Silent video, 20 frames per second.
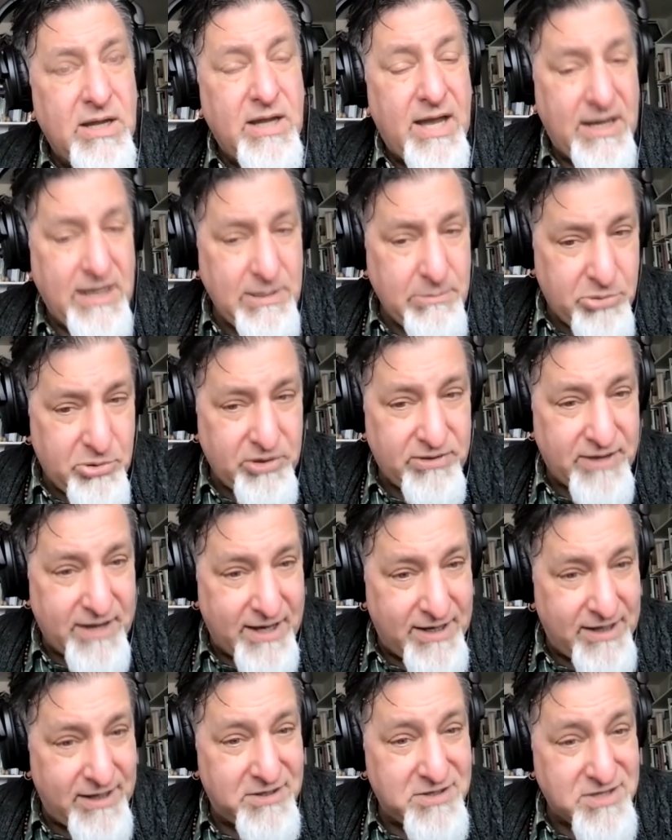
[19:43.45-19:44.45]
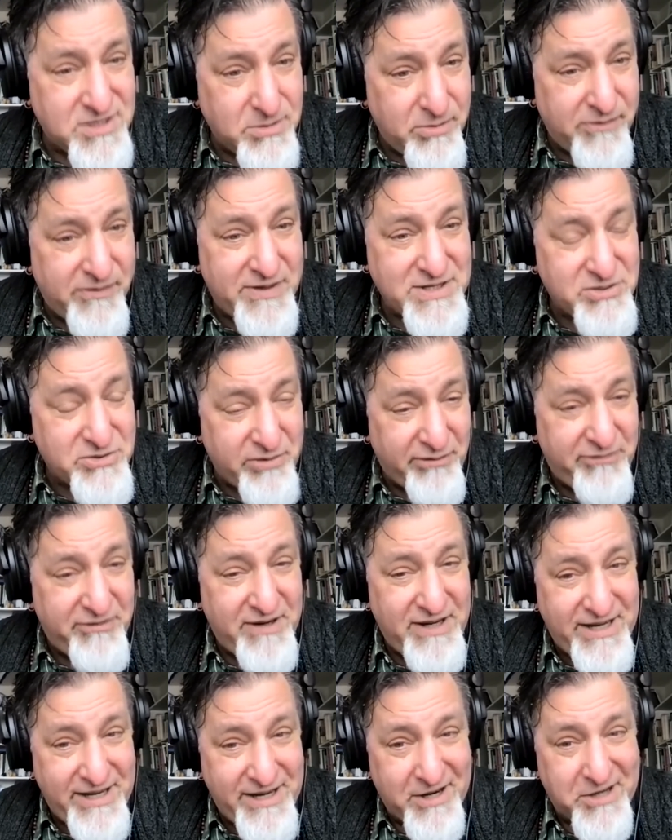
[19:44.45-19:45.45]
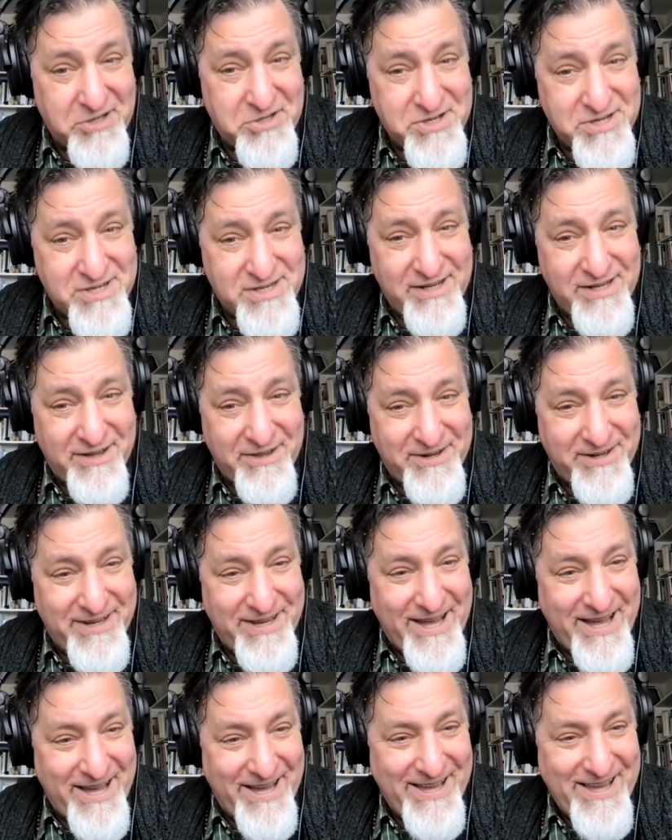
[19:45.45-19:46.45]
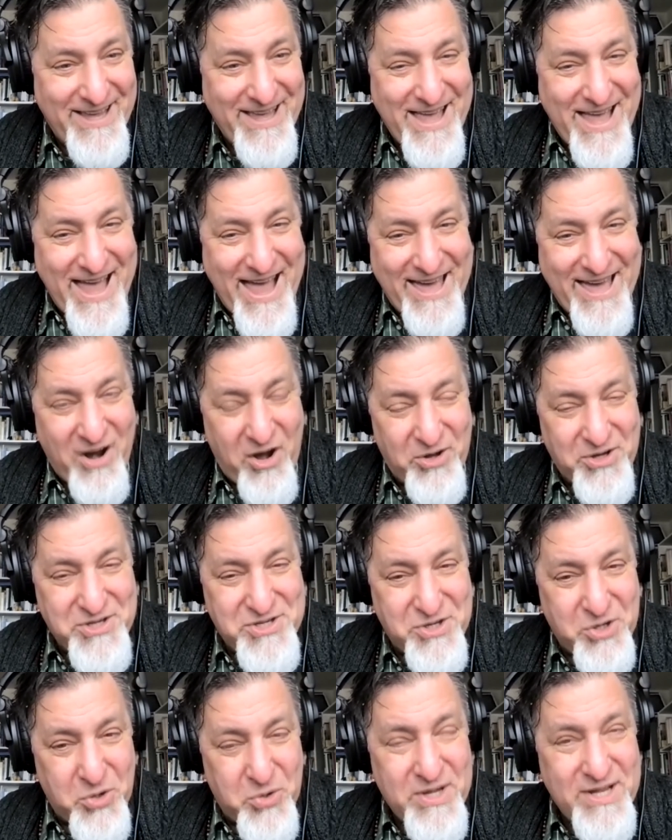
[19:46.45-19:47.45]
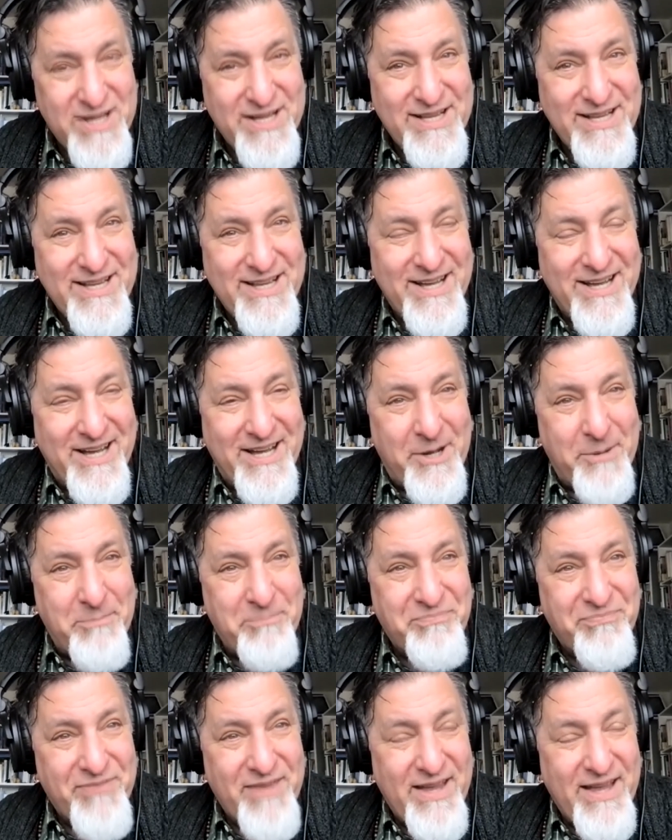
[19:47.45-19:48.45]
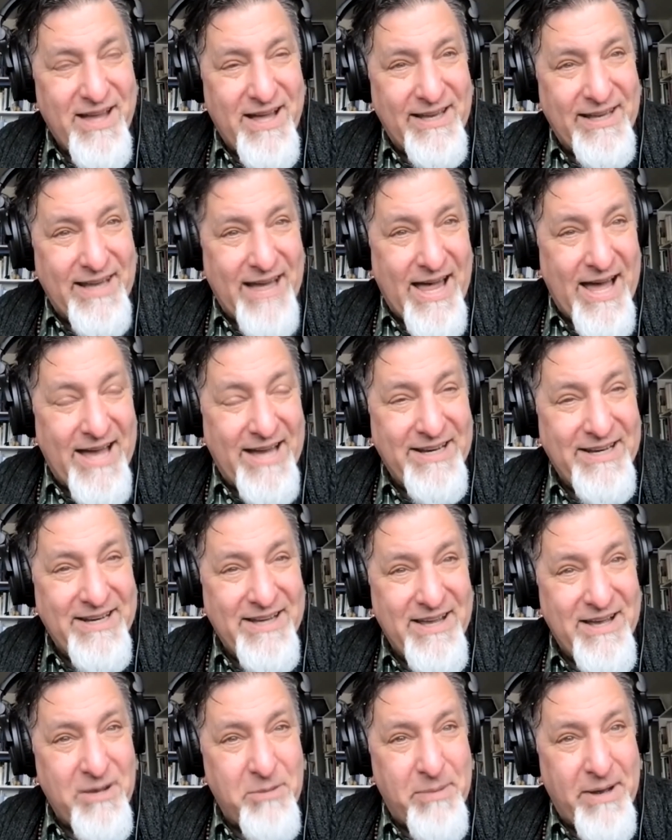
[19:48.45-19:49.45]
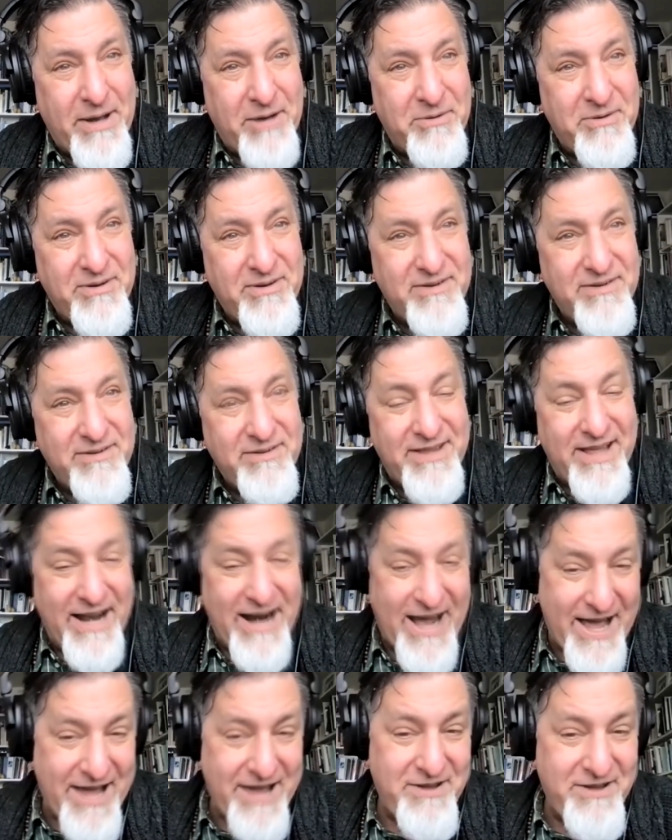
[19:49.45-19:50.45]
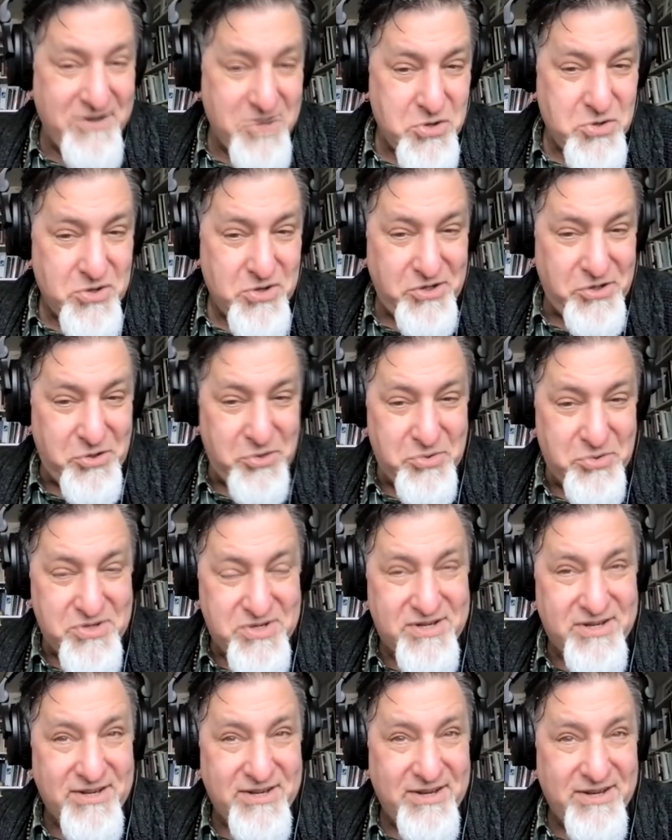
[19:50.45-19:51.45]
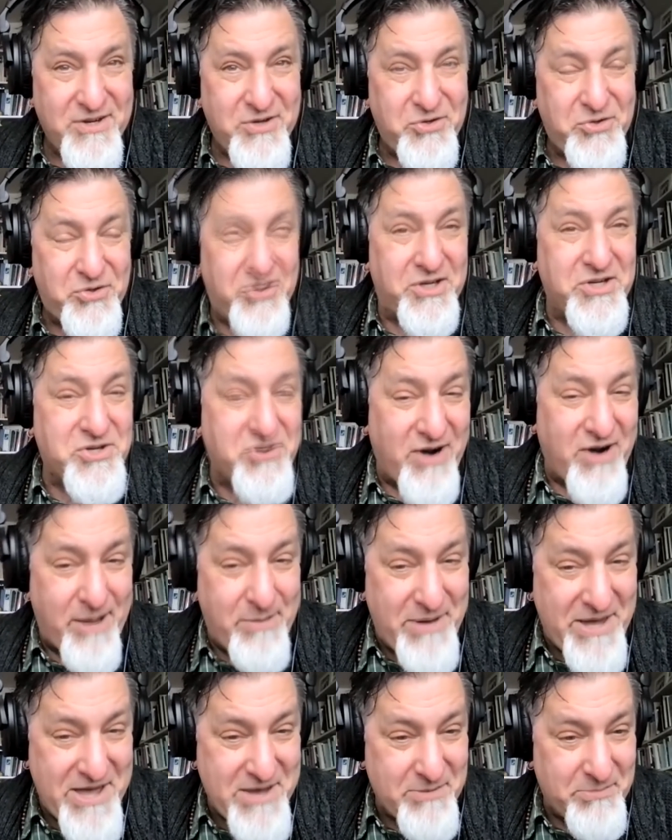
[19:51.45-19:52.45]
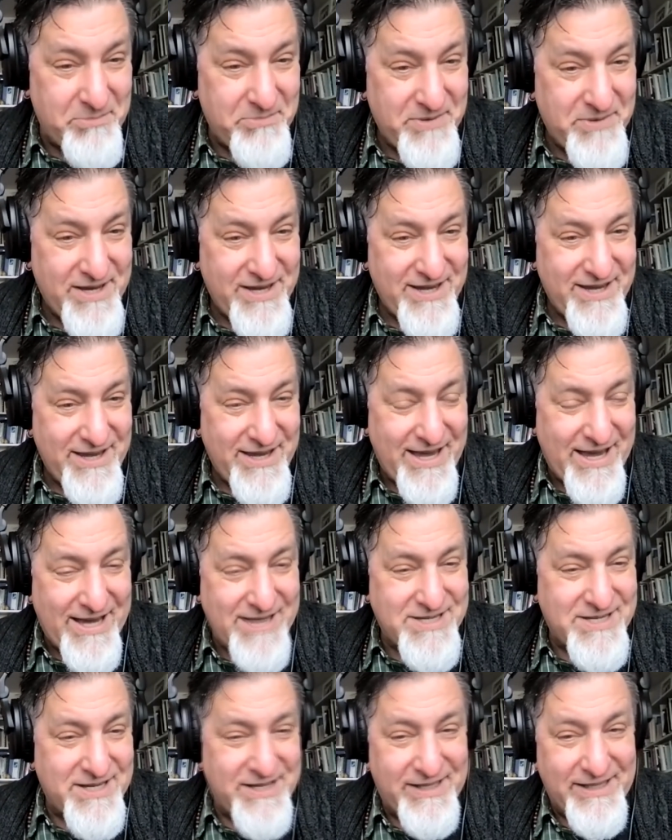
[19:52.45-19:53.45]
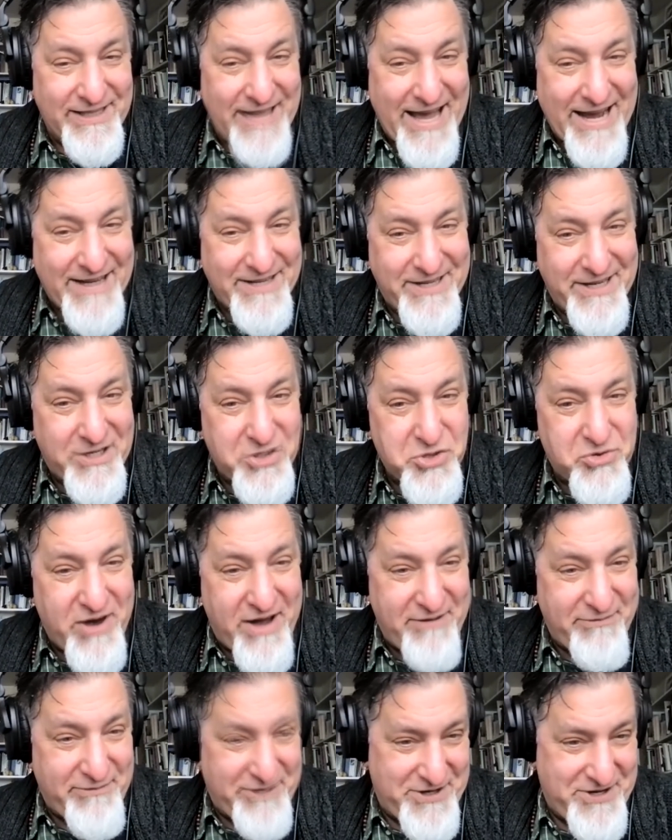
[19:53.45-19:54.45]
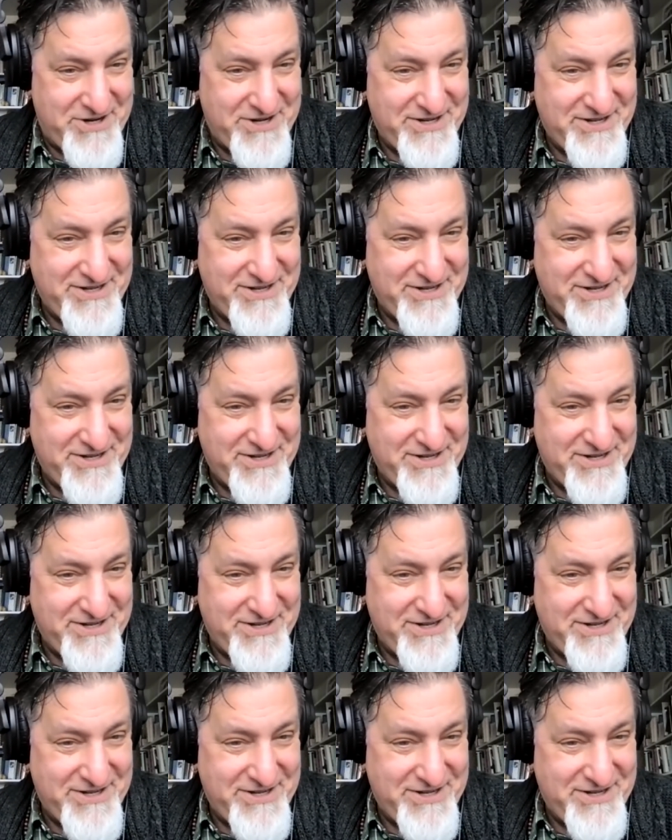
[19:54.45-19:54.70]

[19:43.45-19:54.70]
And he put that into some of his graffiti art just the other day. And also a line about that I used to describe him as a galactic traveler